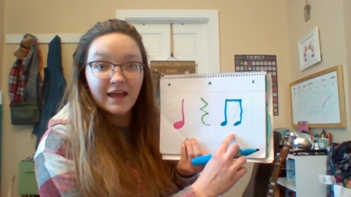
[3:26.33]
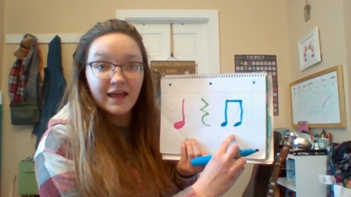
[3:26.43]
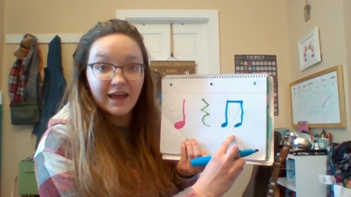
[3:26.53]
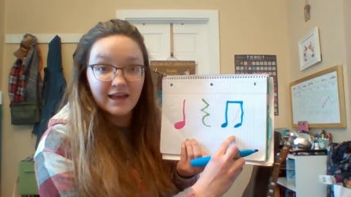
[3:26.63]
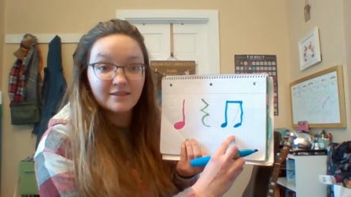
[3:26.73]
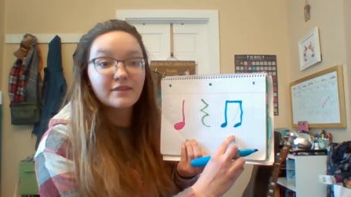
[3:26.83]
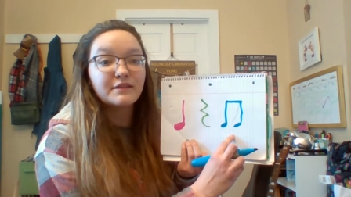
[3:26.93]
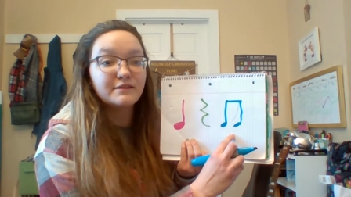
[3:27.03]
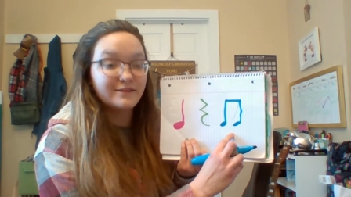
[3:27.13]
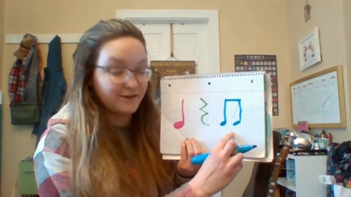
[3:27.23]
Eighth
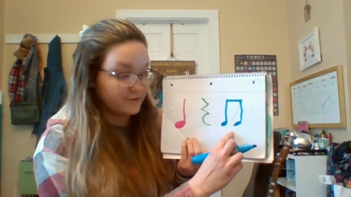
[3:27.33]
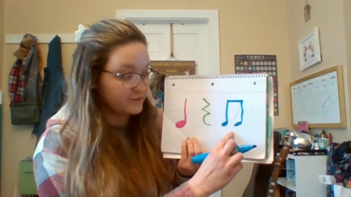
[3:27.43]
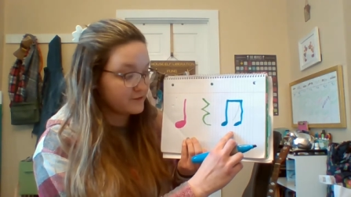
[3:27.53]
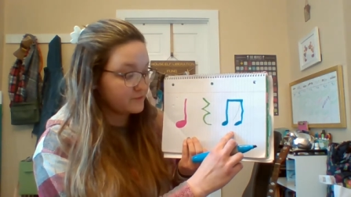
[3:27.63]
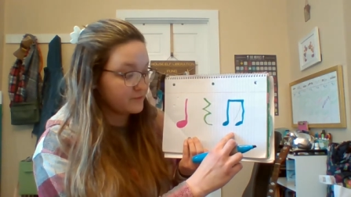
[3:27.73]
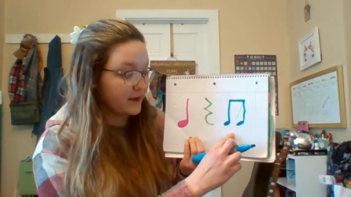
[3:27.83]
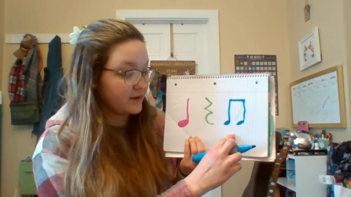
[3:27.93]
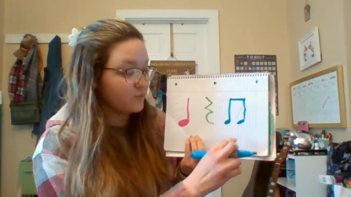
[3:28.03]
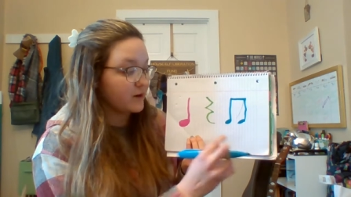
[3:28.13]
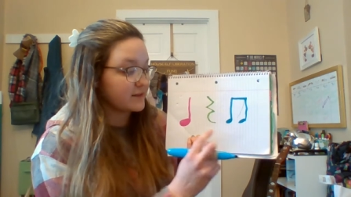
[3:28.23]
notes,
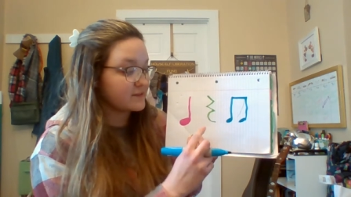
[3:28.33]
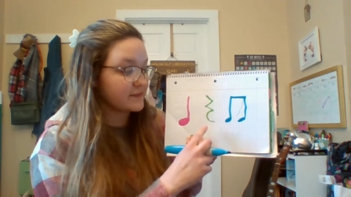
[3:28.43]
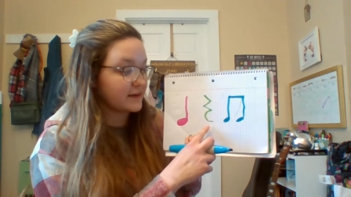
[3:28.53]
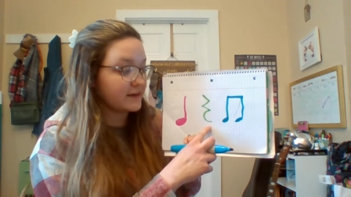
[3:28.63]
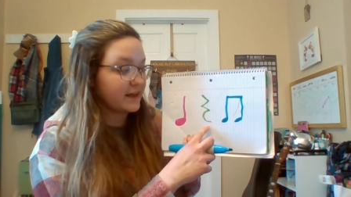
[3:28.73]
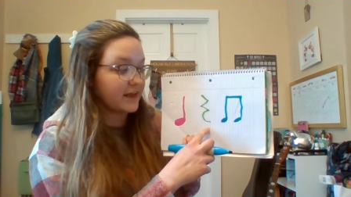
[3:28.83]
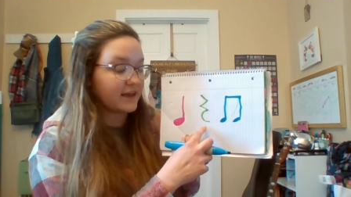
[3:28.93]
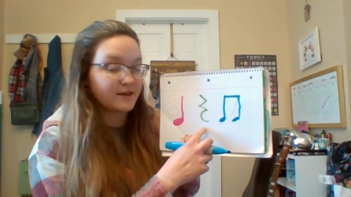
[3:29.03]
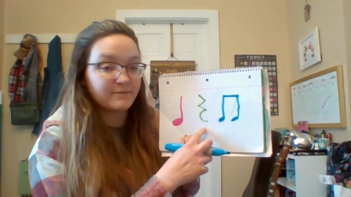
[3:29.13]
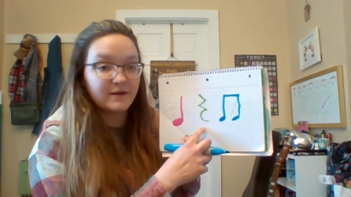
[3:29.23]
right? What's the
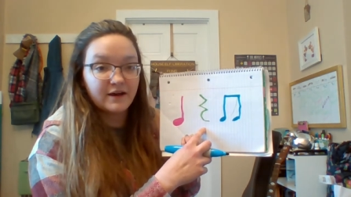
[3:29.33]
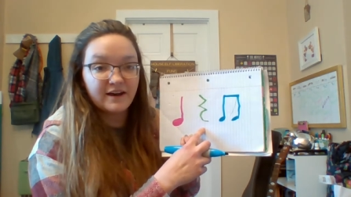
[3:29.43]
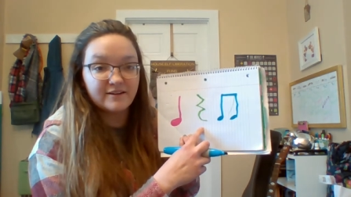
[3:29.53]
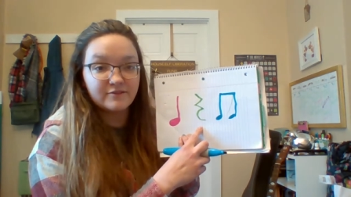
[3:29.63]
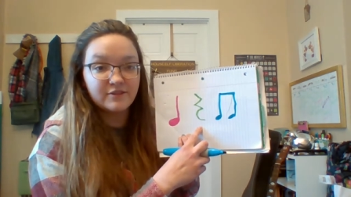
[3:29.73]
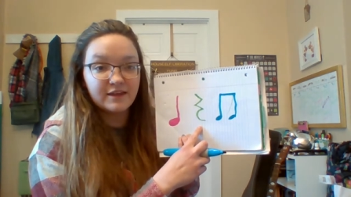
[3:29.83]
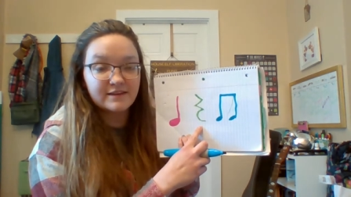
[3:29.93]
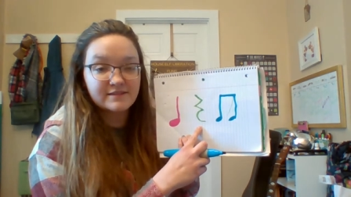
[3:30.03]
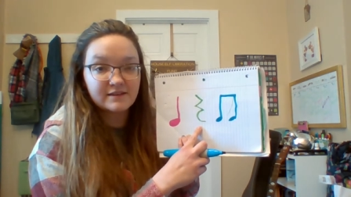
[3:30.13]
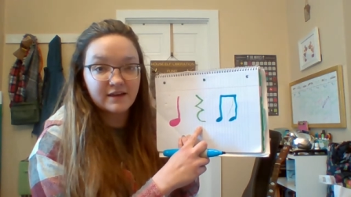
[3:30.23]
name of
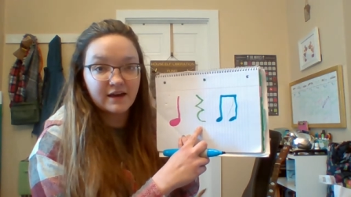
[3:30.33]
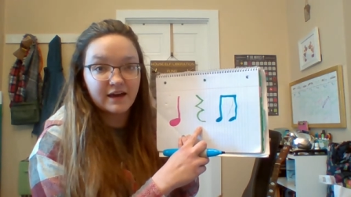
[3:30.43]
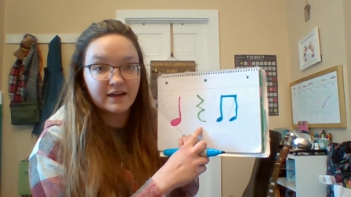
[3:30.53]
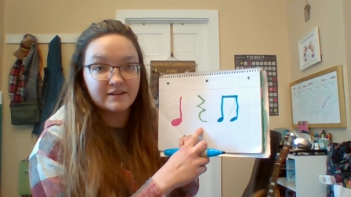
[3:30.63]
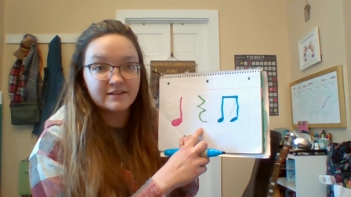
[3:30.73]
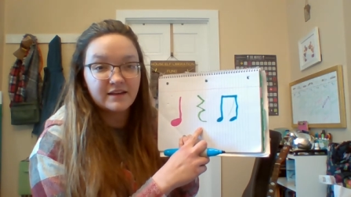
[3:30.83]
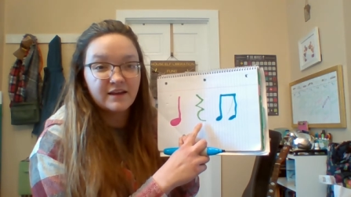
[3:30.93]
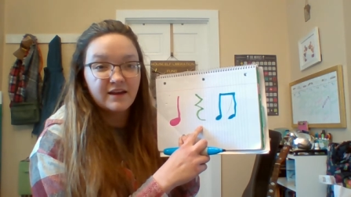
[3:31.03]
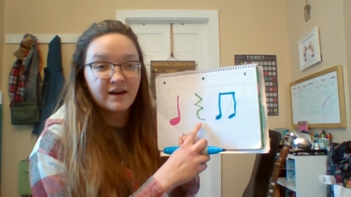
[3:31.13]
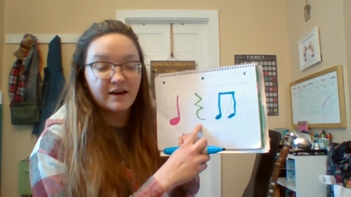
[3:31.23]
this kind
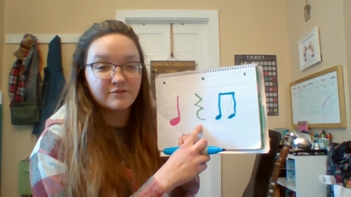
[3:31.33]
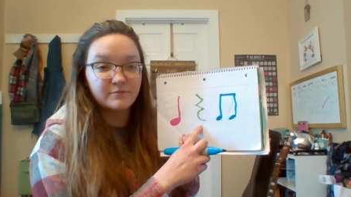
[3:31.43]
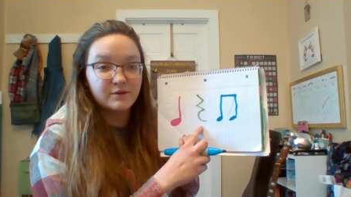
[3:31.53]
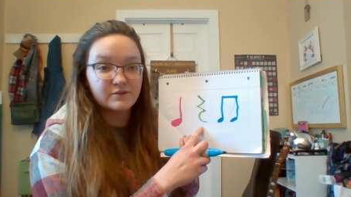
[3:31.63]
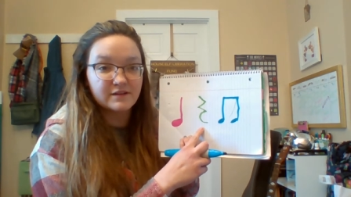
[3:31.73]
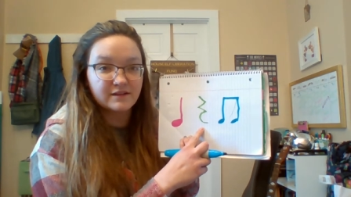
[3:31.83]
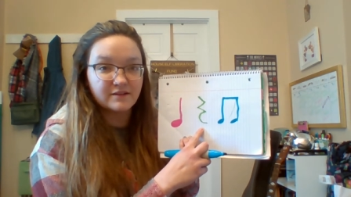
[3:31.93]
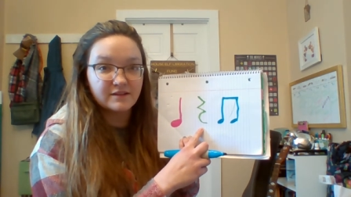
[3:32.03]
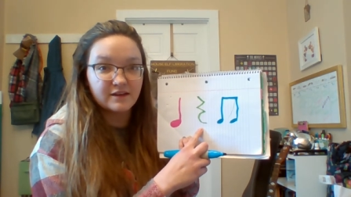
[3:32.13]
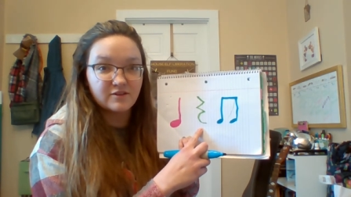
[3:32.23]
of music
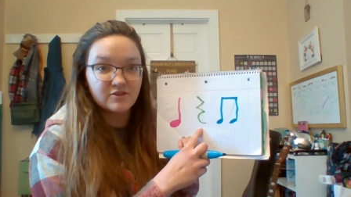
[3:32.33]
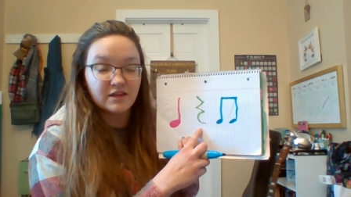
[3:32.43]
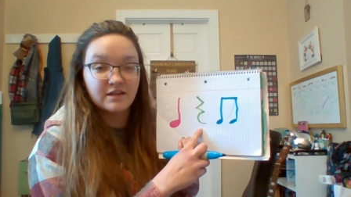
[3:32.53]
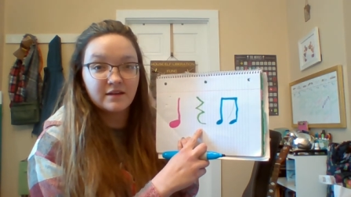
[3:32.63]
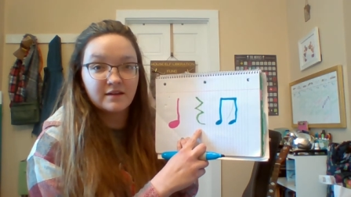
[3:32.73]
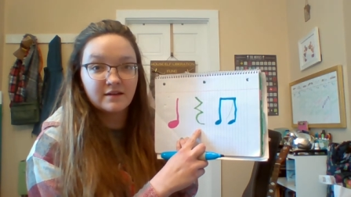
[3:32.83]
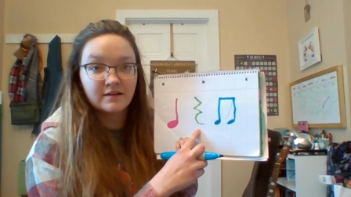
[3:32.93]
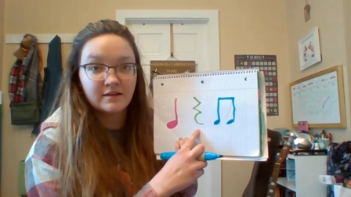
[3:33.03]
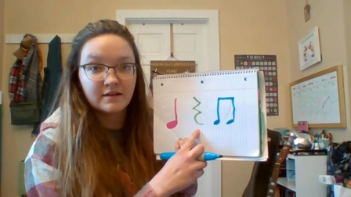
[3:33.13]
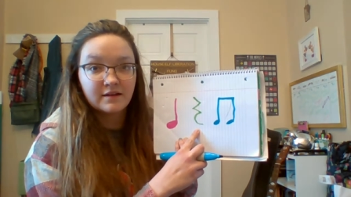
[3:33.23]
notation?
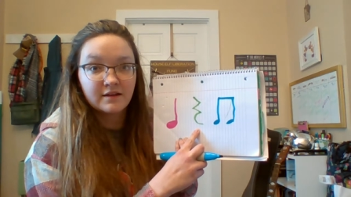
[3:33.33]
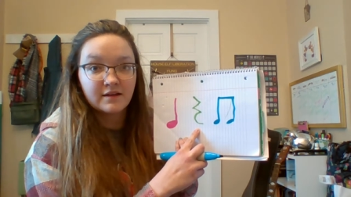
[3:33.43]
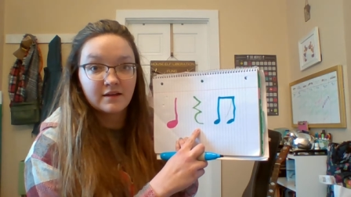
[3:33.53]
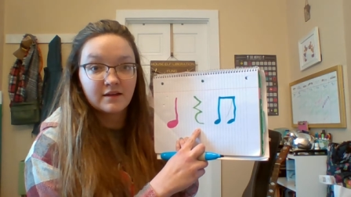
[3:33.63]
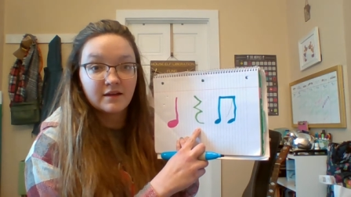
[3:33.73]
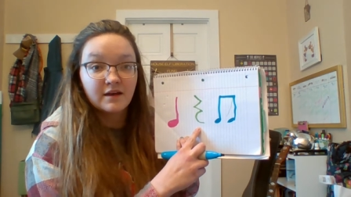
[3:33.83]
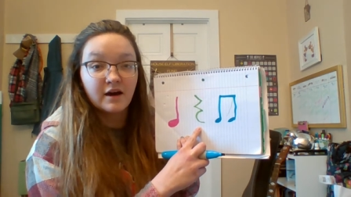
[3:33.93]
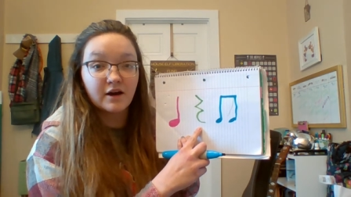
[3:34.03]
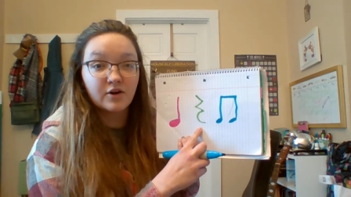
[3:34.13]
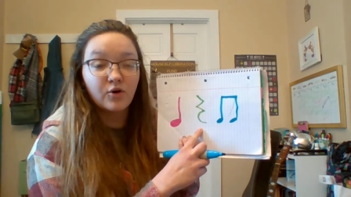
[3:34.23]

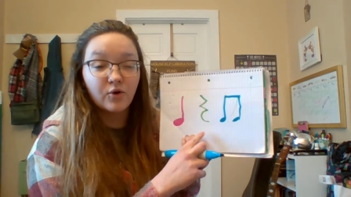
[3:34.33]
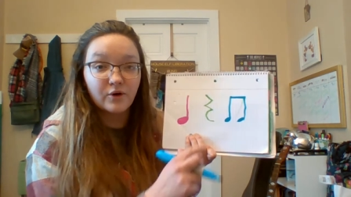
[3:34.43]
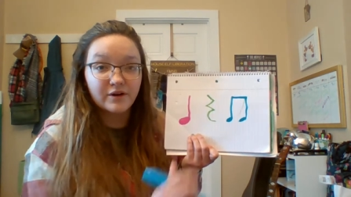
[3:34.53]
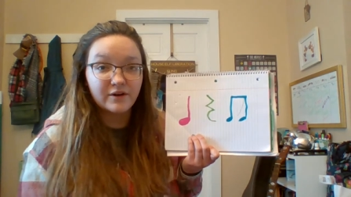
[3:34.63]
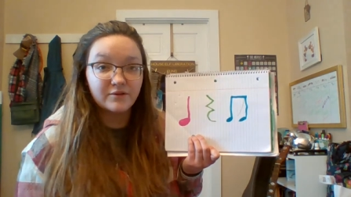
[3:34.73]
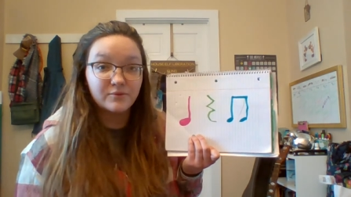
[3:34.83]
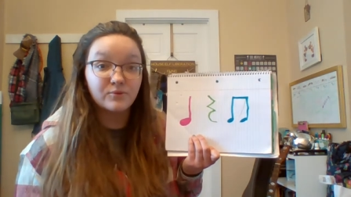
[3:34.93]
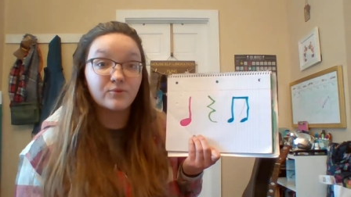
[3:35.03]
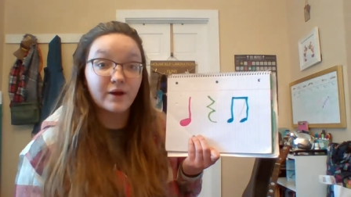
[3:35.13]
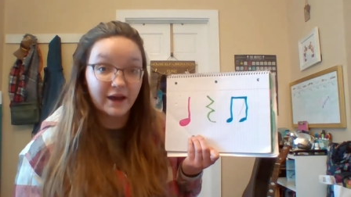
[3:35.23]
A quarter
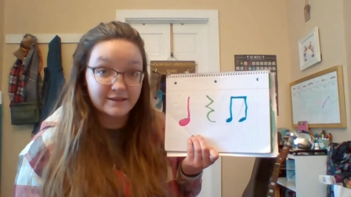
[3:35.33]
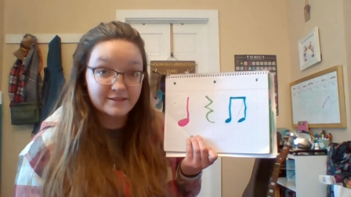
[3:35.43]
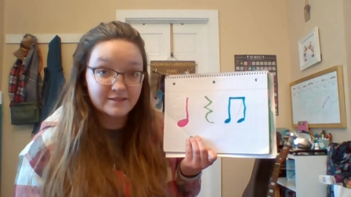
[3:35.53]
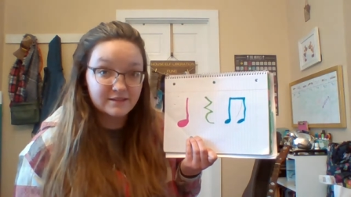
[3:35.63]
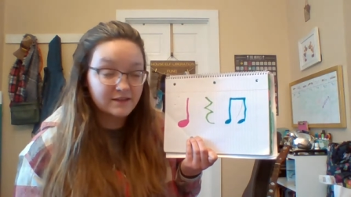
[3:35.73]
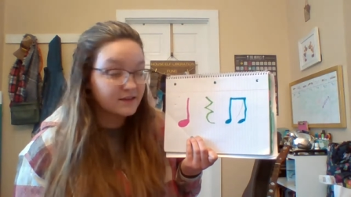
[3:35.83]
rest.